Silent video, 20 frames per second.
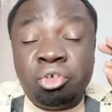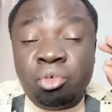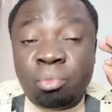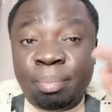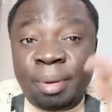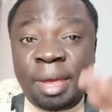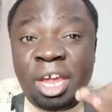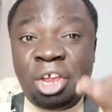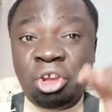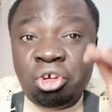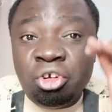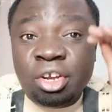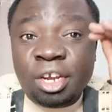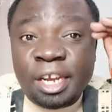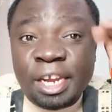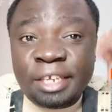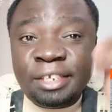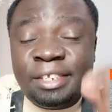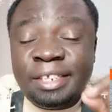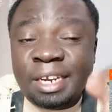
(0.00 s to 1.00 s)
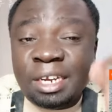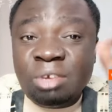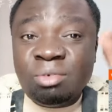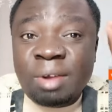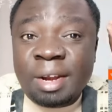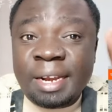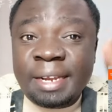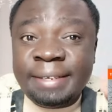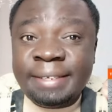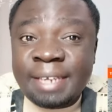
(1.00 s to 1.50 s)
to pay not less than
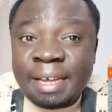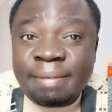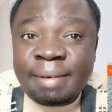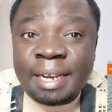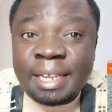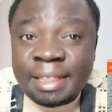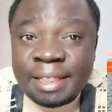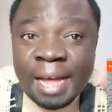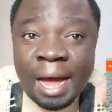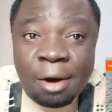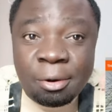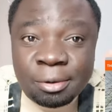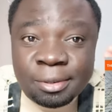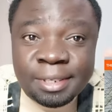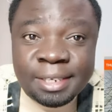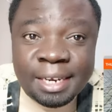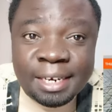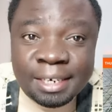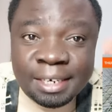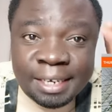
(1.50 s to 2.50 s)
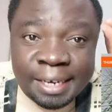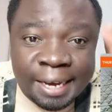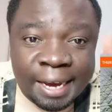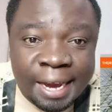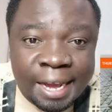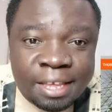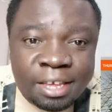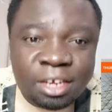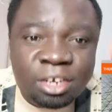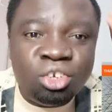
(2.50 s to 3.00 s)
twenty-seven thousand
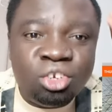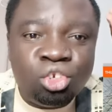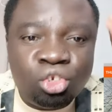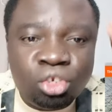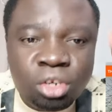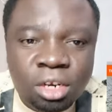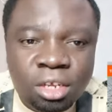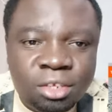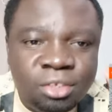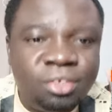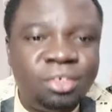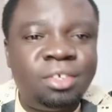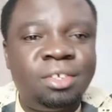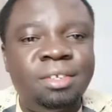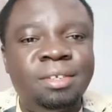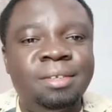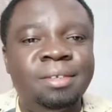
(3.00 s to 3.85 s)
Kenyan shillings.